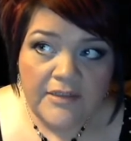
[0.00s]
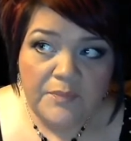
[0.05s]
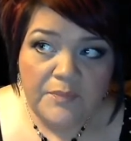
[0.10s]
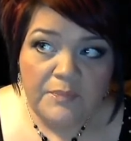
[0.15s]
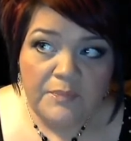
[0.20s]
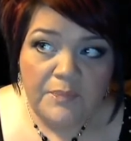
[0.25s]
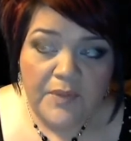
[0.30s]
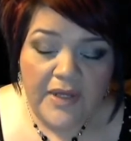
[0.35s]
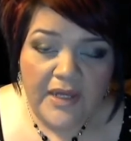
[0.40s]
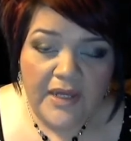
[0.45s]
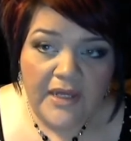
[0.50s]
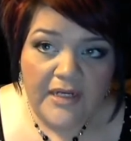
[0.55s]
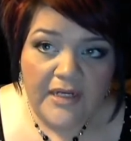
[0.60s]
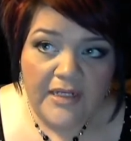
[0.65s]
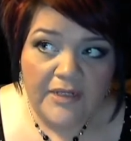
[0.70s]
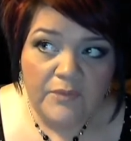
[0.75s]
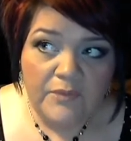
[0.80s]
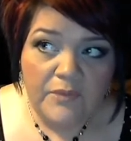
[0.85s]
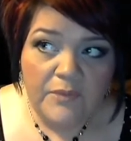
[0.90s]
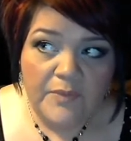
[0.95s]
but
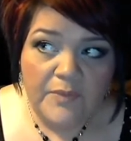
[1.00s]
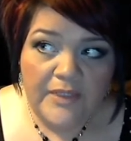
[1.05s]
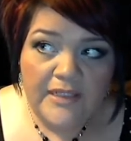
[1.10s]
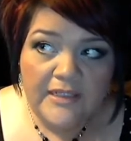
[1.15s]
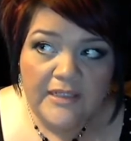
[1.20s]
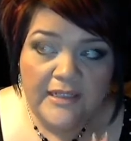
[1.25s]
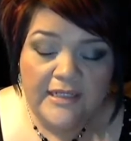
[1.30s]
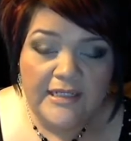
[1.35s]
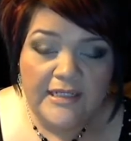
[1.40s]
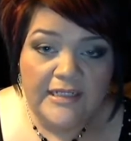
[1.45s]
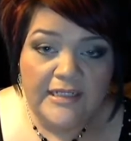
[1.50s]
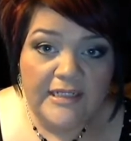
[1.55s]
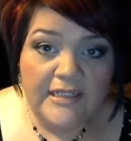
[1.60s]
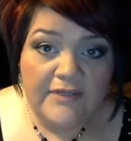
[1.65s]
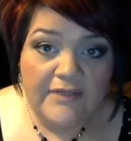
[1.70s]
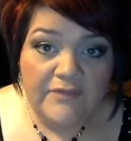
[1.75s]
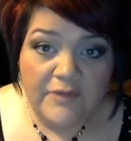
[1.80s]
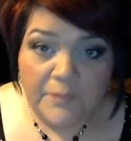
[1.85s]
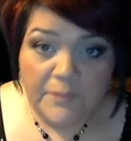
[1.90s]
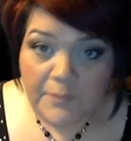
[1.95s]
it will be like an
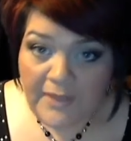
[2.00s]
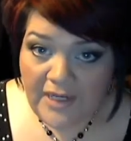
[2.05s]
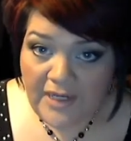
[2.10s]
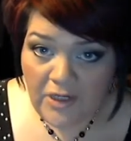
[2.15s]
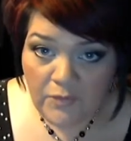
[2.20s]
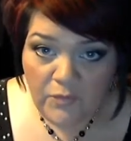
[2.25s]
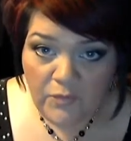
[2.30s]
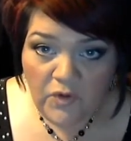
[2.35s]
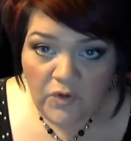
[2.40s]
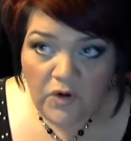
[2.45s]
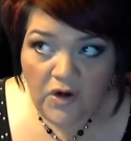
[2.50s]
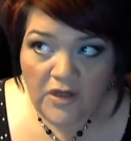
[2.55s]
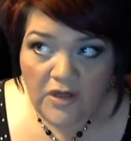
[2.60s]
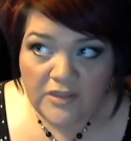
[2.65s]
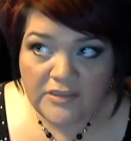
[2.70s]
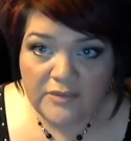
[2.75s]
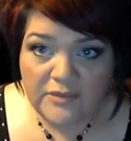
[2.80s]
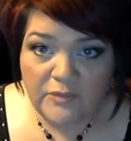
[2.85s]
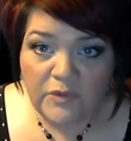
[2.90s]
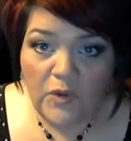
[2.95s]
even better, more
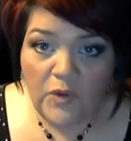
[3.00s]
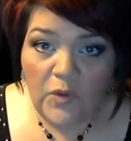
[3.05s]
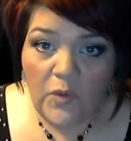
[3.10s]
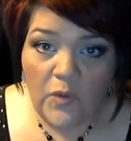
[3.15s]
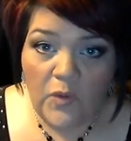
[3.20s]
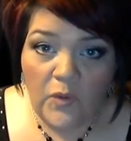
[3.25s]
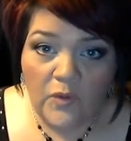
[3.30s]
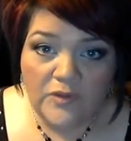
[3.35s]
awesome goal.